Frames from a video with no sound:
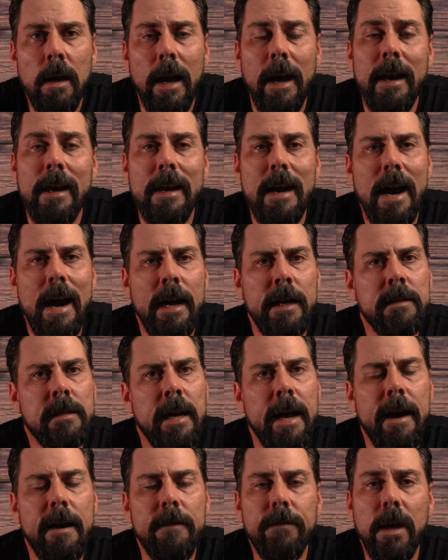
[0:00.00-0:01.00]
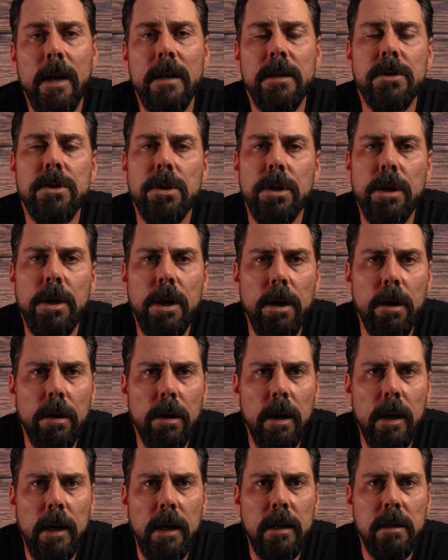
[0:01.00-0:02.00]
And guys have
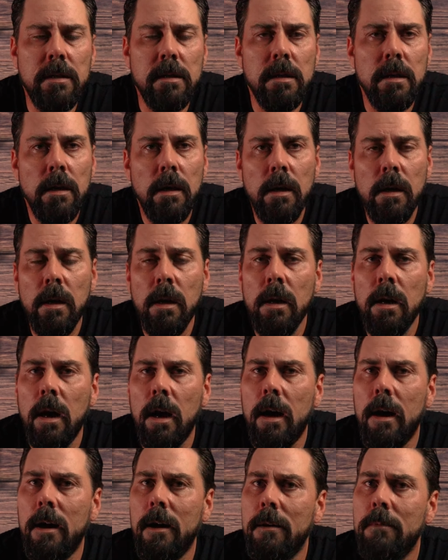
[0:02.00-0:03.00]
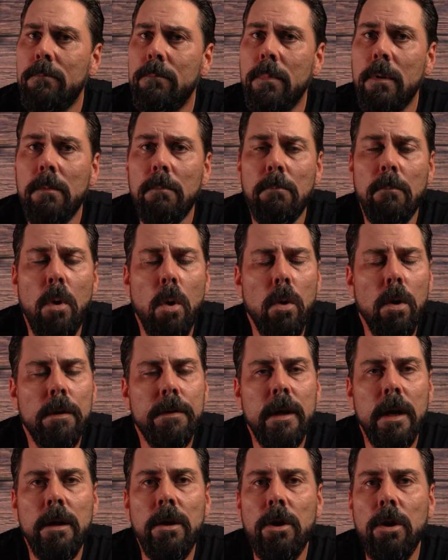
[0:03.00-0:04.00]
insecurities um, more
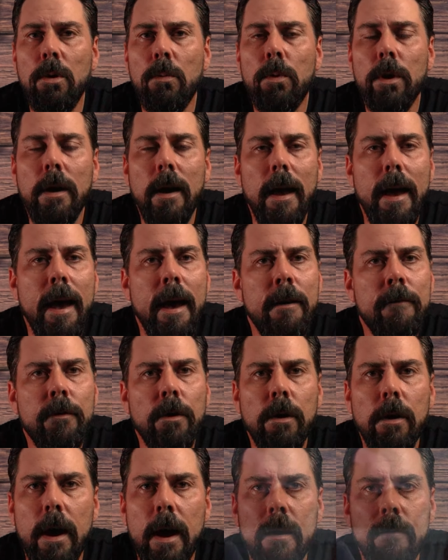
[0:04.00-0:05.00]
than you would ever